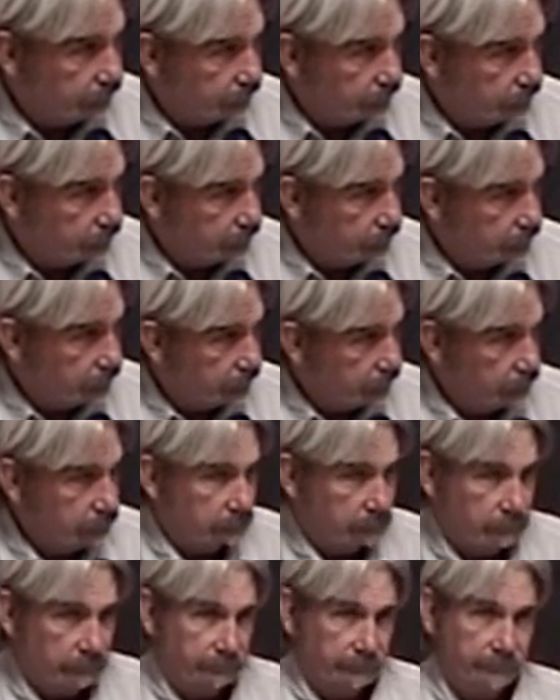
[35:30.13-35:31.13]

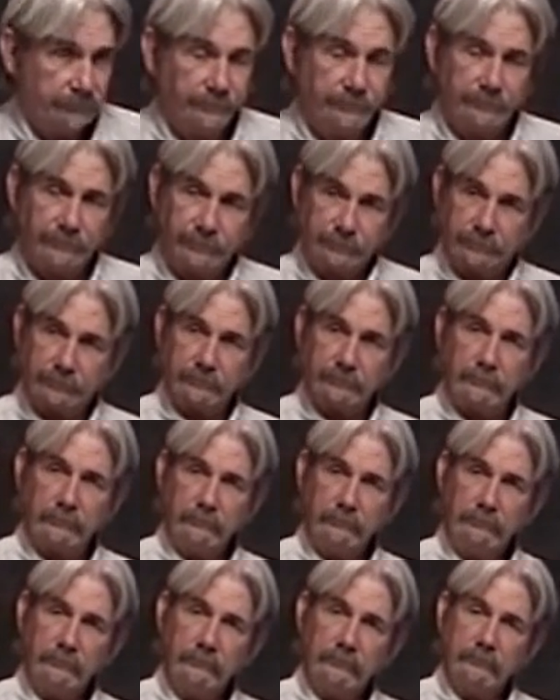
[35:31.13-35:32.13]

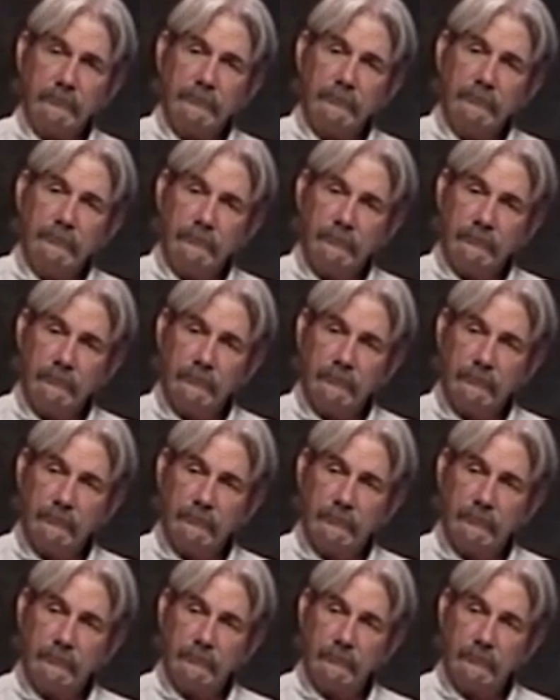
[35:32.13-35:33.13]

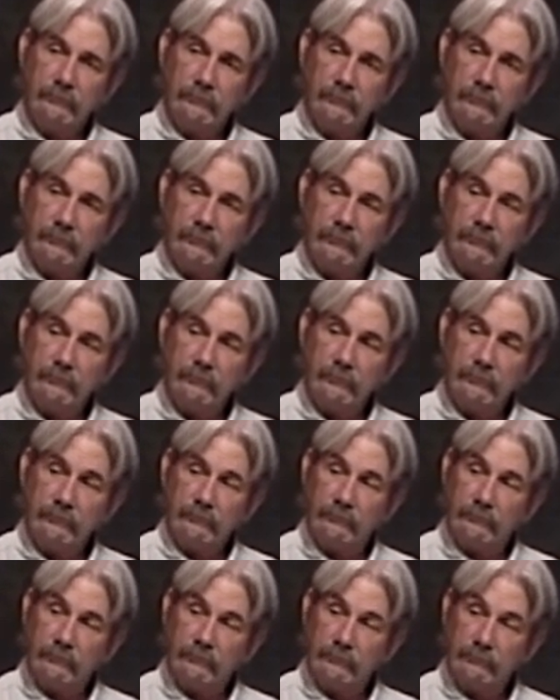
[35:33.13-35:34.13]

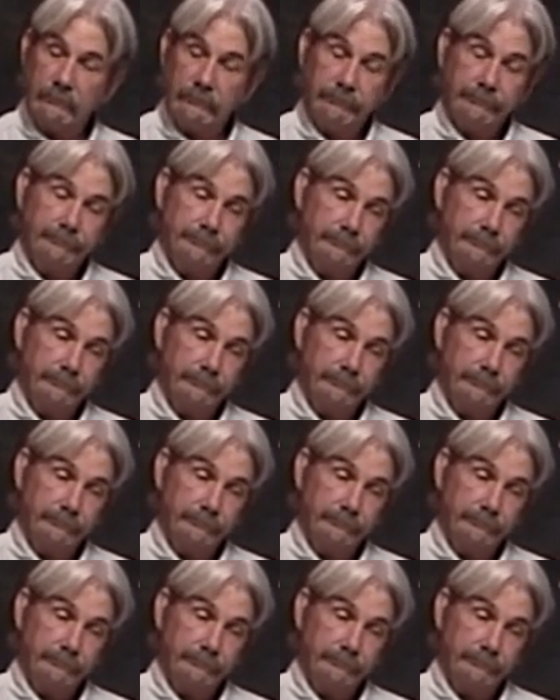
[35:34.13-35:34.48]
Nothing is said.